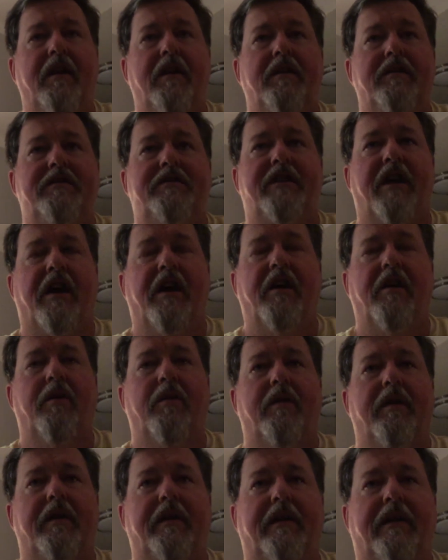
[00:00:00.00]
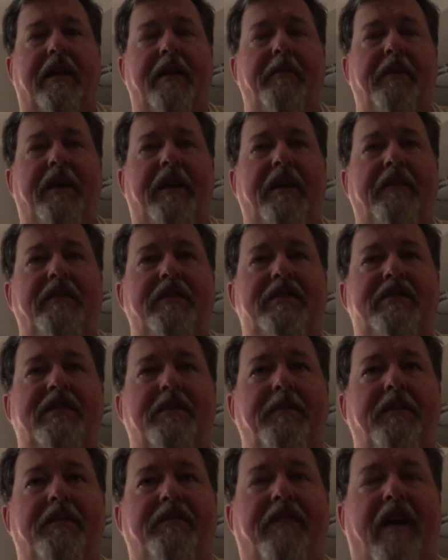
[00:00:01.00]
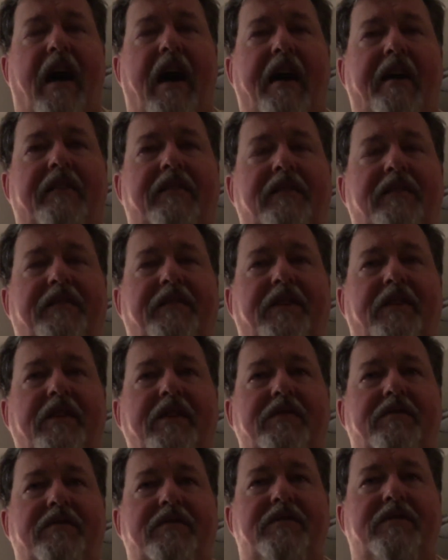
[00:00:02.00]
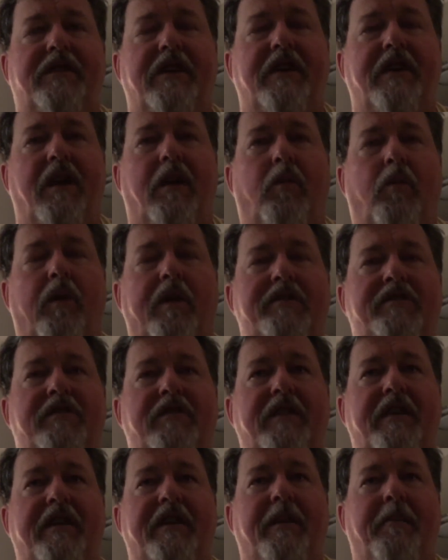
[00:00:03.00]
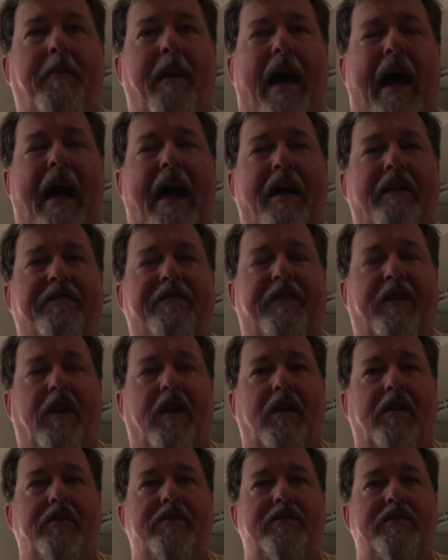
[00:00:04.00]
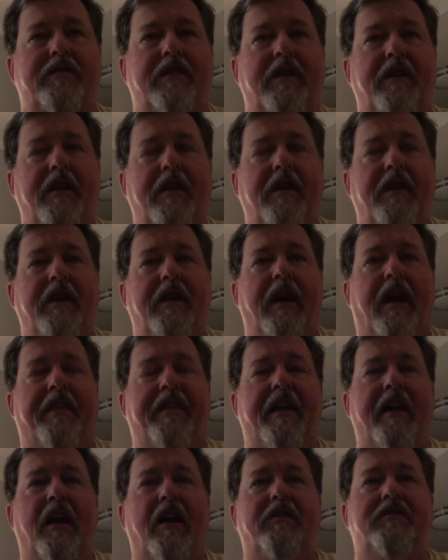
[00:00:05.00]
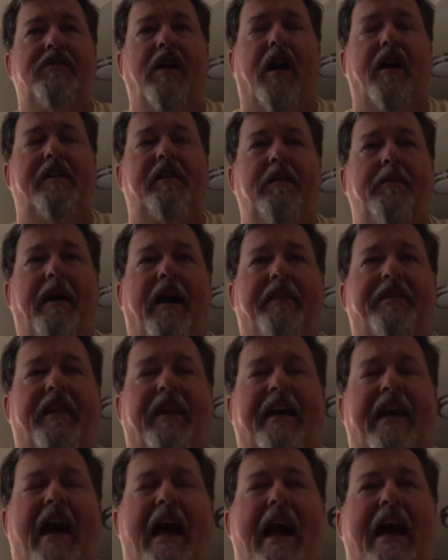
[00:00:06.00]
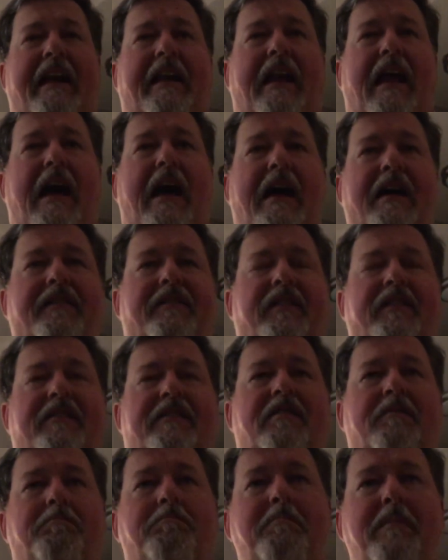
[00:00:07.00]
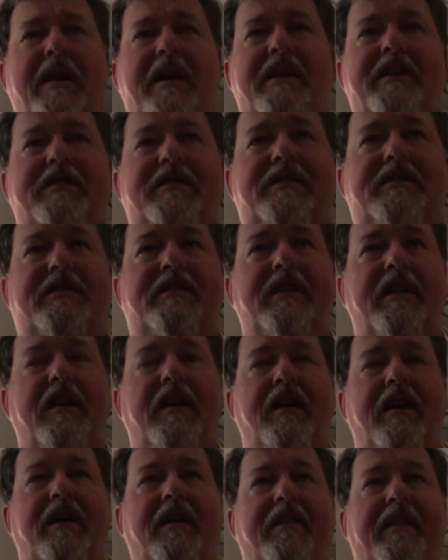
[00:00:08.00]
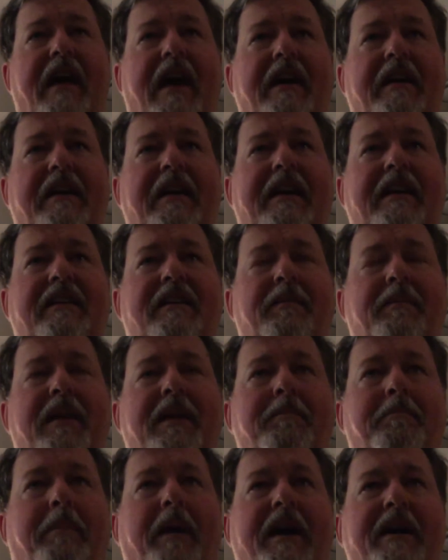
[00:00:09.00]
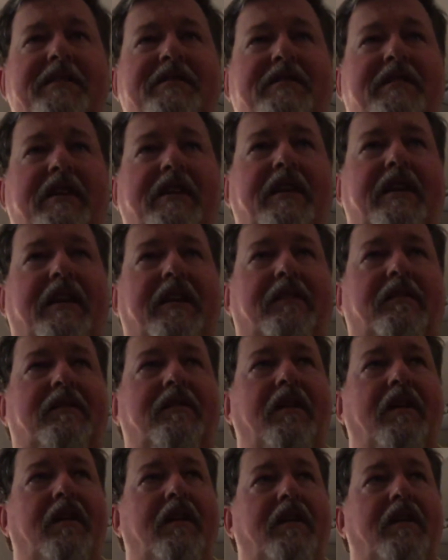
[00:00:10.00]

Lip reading: So let me give you some advice if you're interested on what you need to buy first. And then I'll talk to you about the guidelines and some myths that need to be busted and,